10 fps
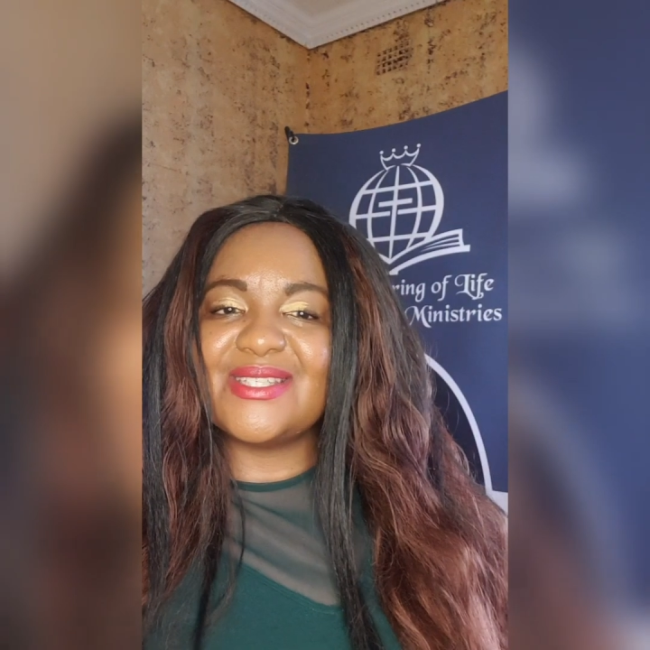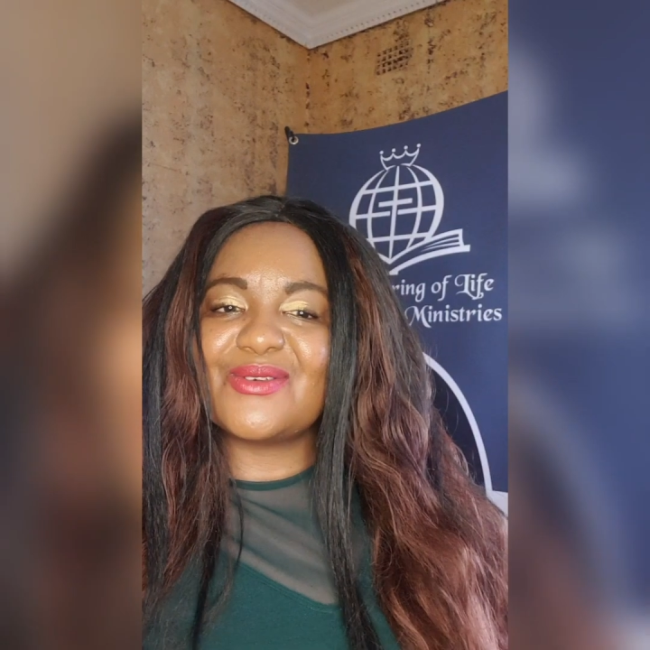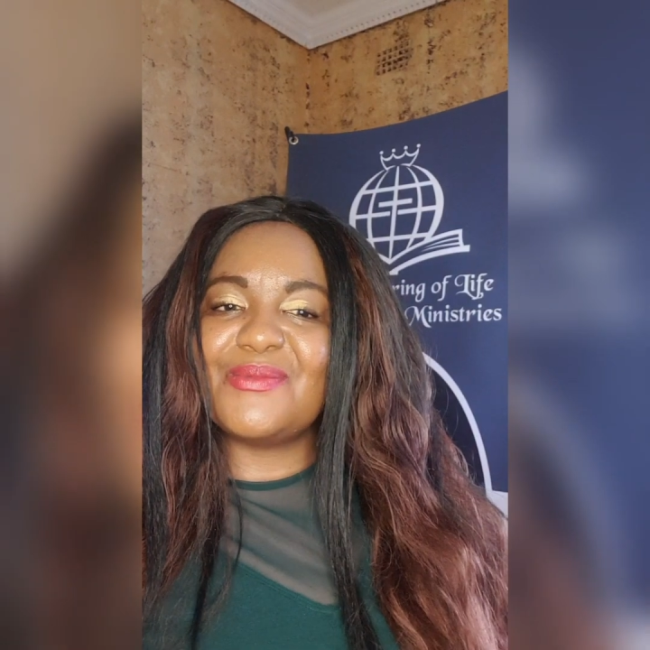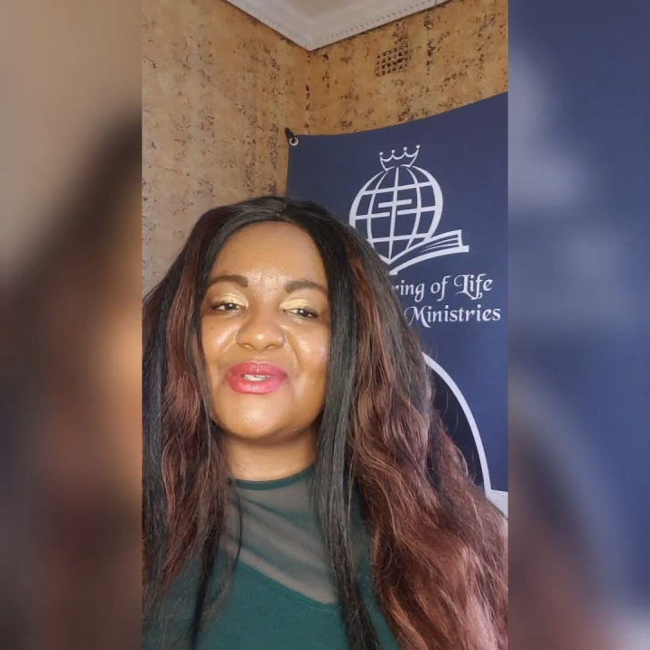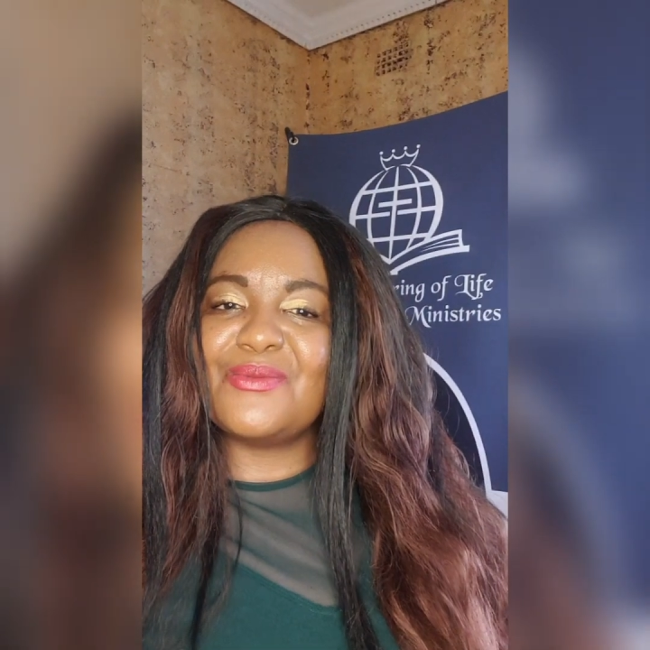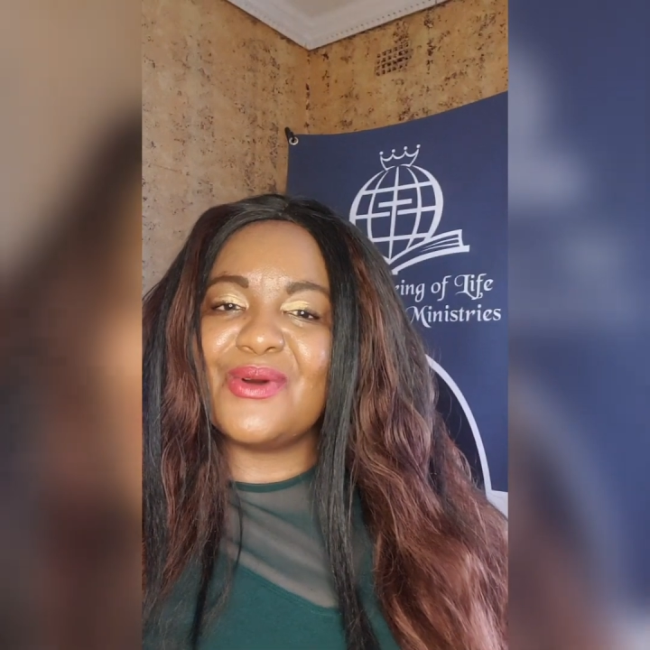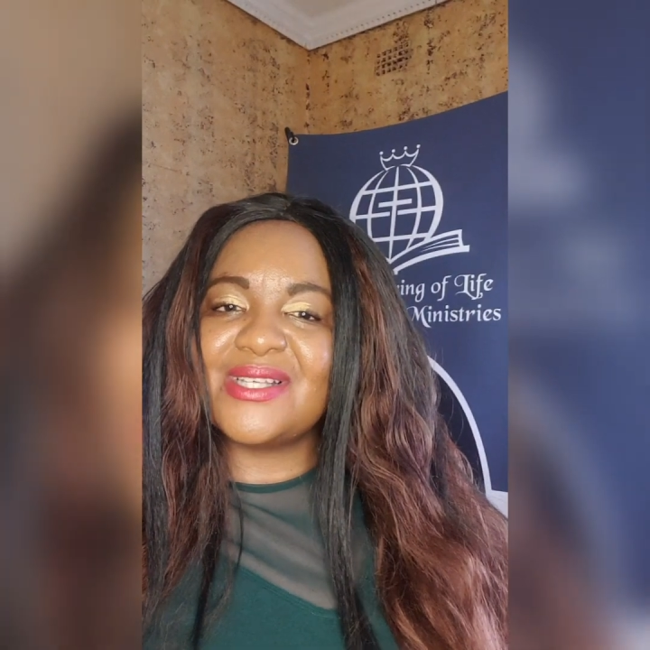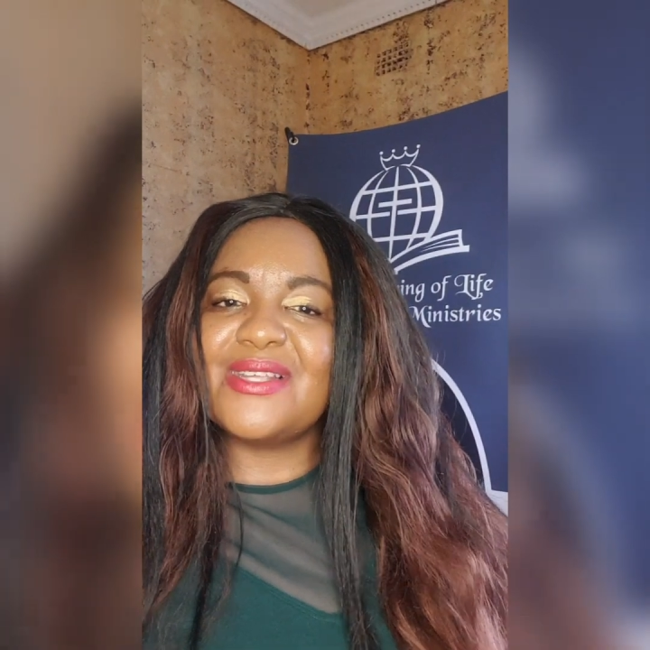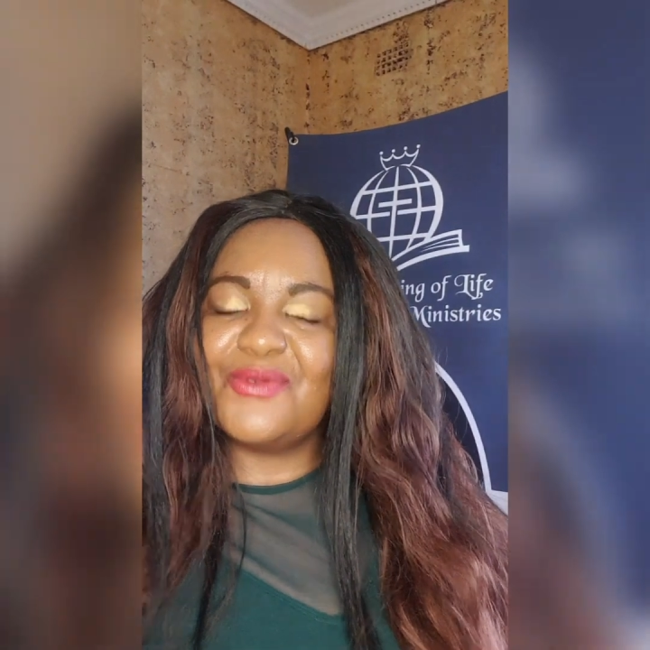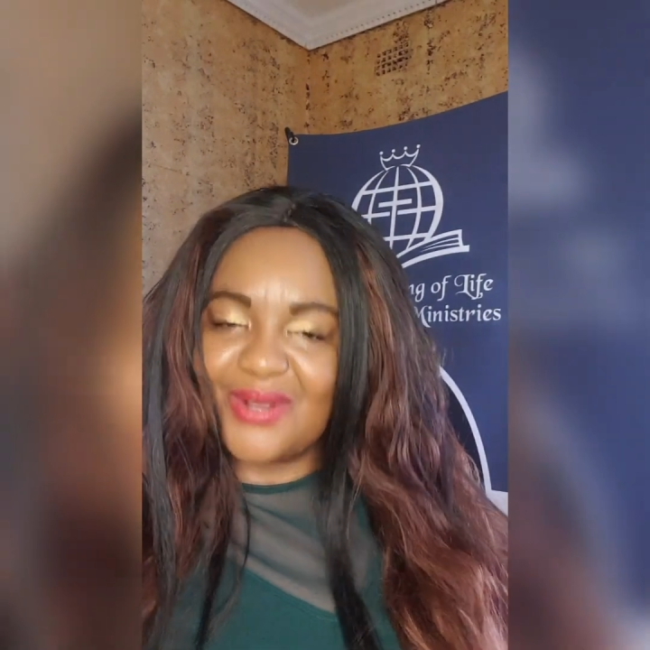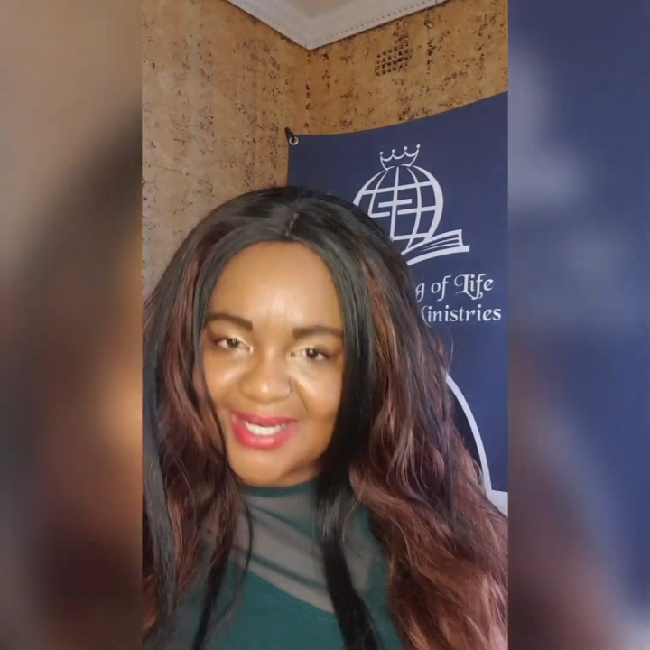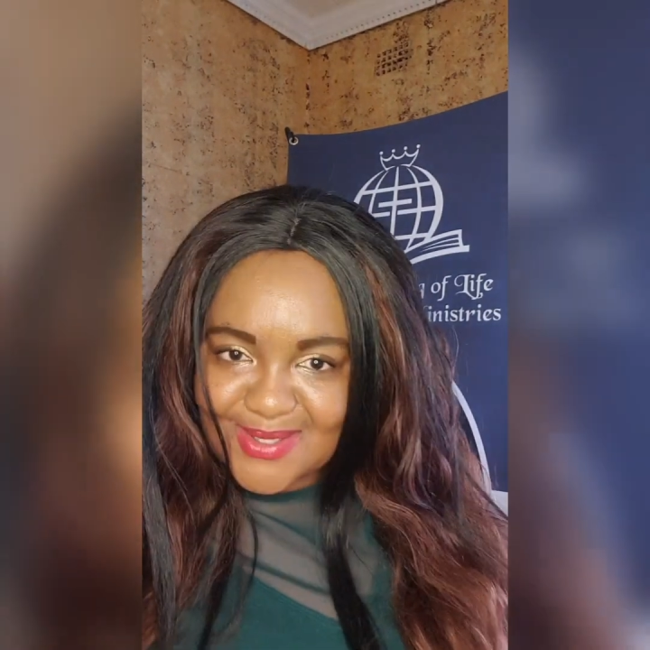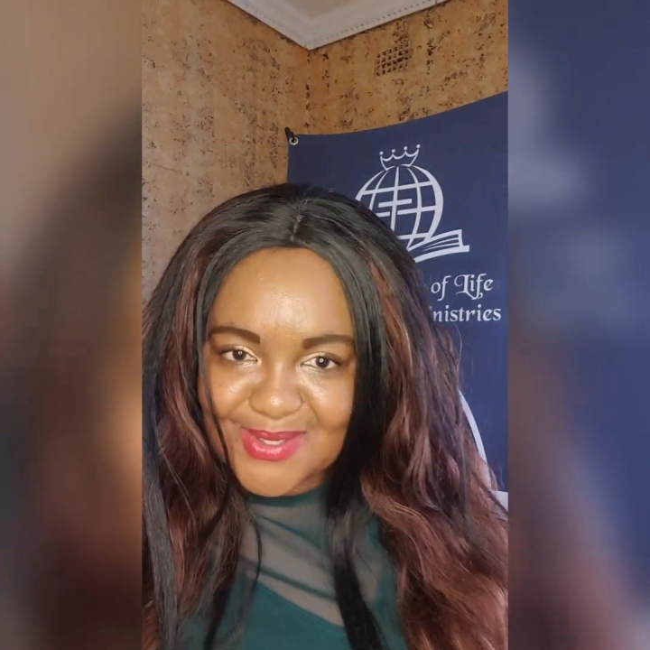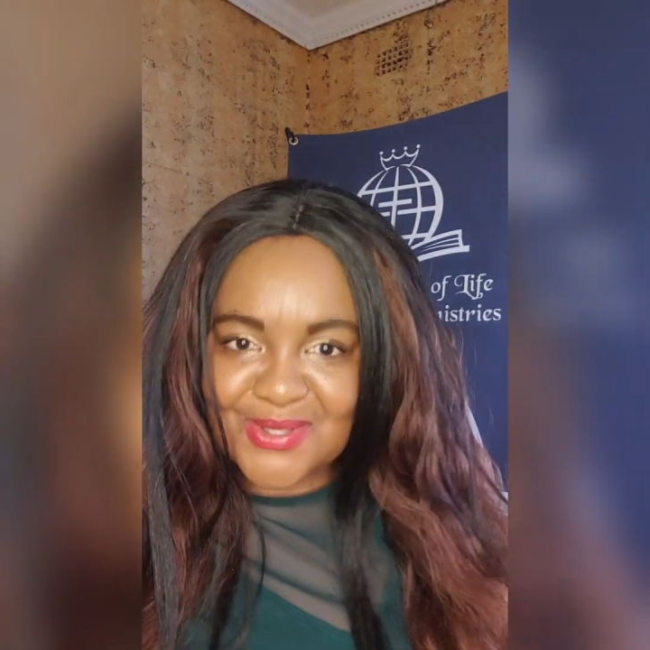description box. If you're led to